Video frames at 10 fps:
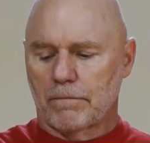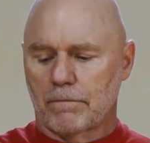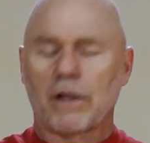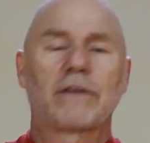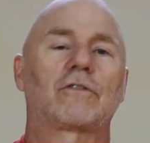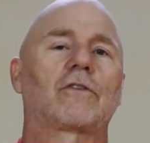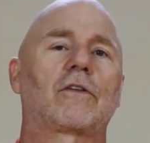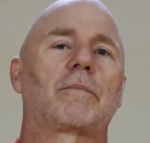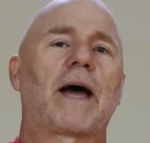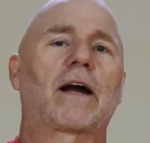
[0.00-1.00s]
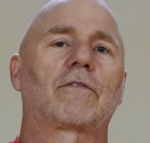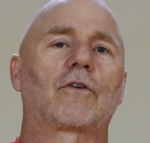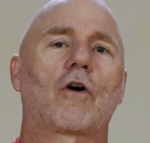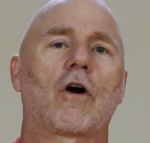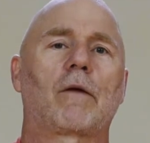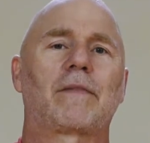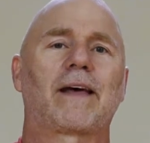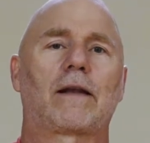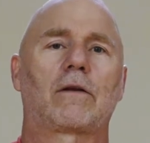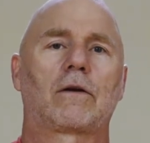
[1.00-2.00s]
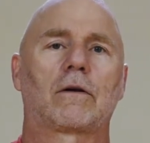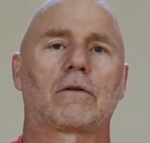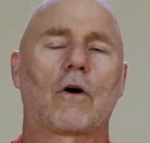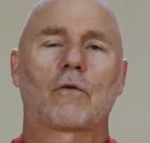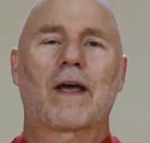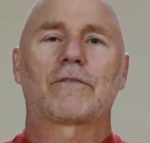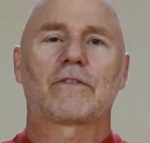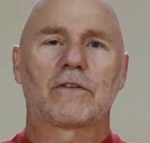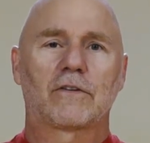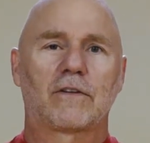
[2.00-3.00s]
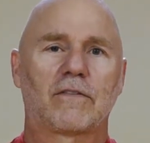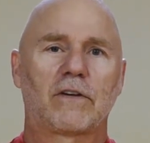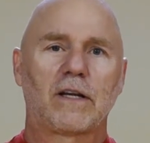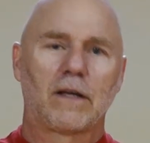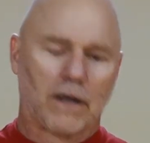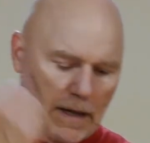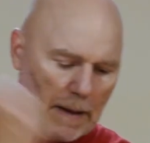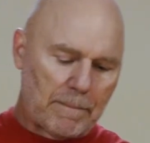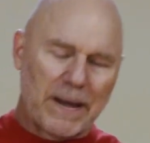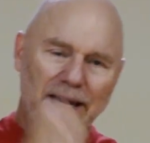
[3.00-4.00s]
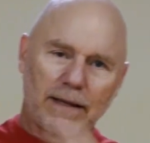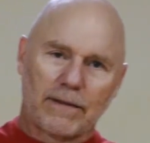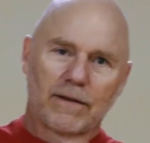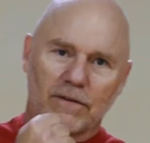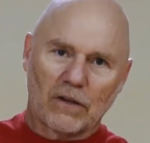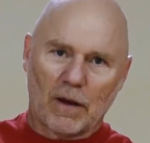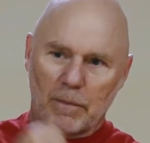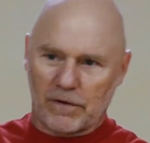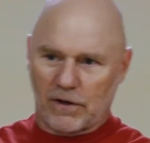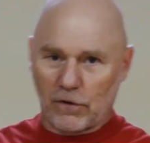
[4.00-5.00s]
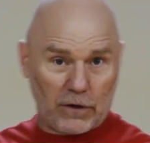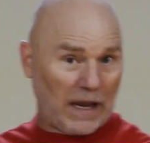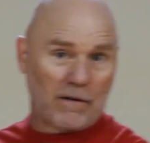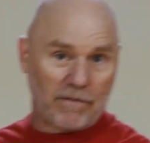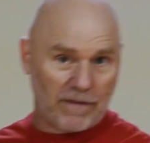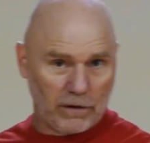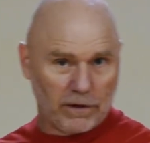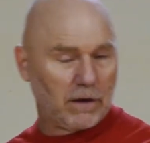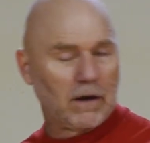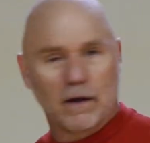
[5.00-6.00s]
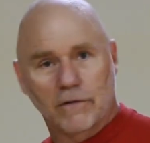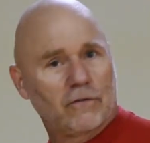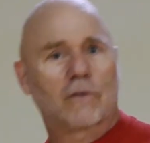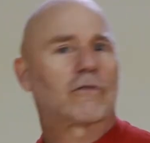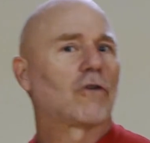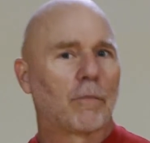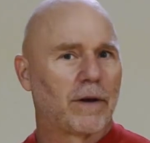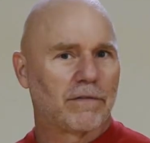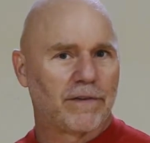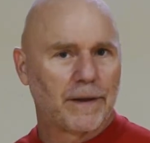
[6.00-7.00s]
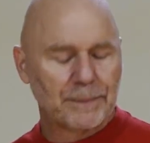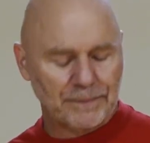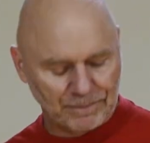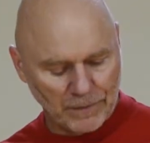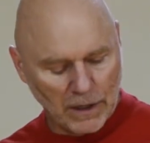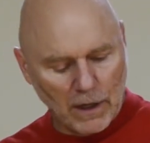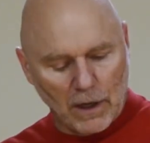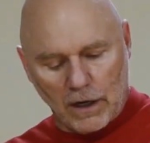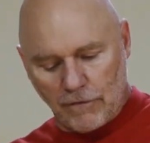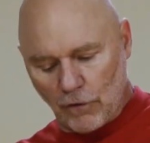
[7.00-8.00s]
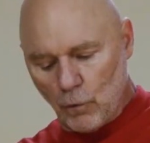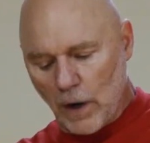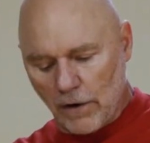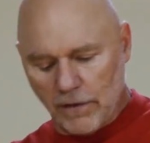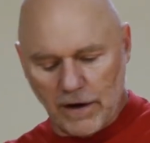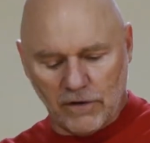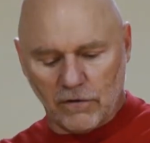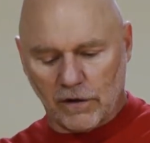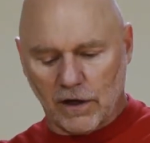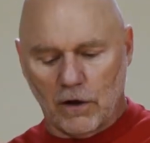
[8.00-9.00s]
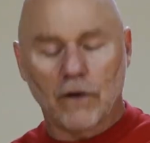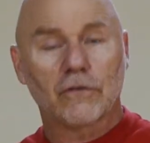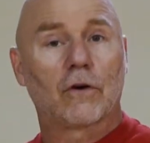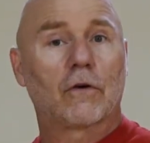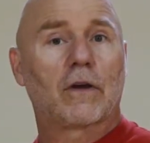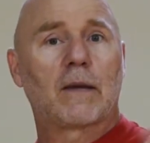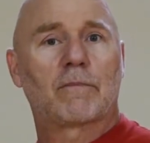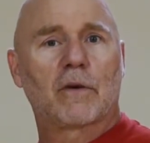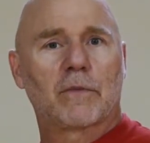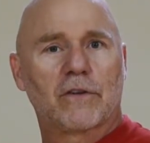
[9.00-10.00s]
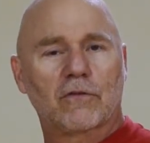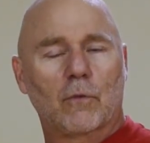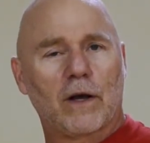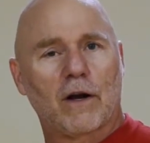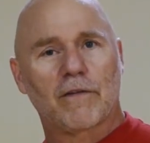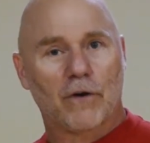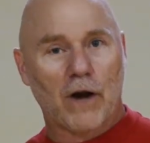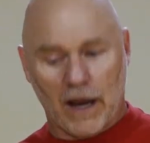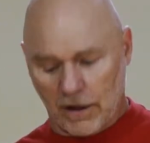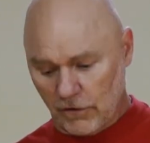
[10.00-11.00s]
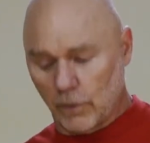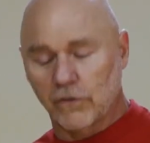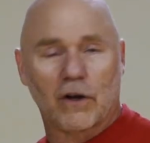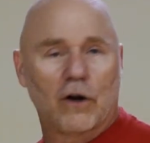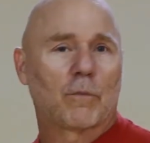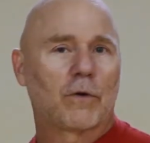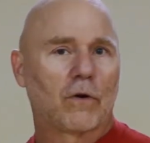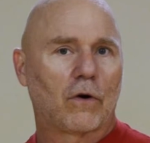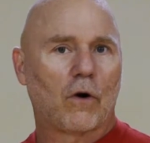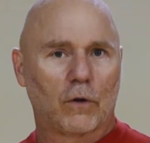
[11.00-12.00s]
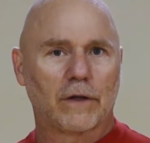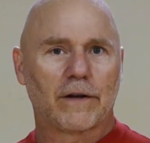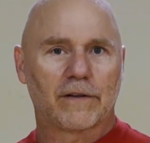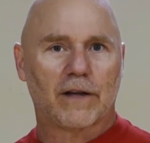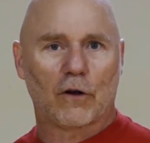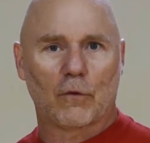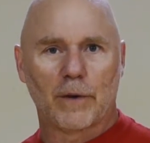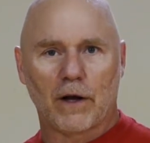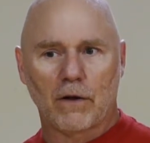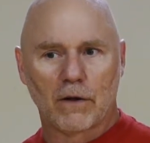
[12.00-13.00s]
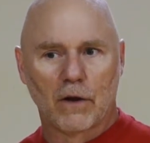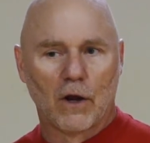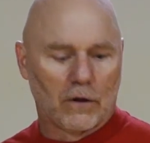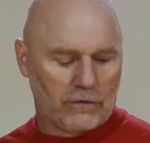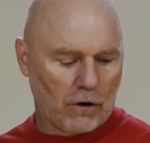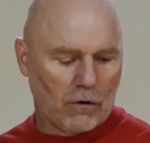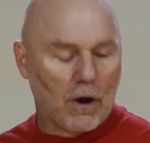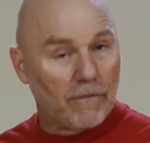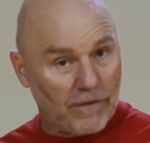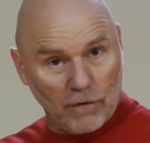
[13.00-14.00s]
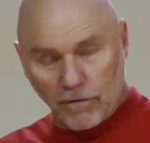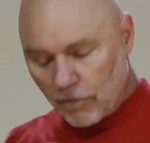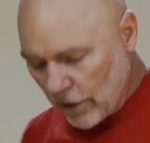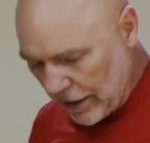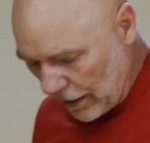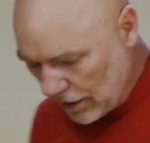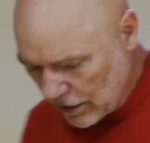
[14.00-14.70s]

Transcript: places on the back of your arm that don't have sensitivity. Beating this up until you can't feel it serves no benefit. If you wear these, it can also keep some of the sweat off your hands, which will help you hold onto the kettlebell. So feel free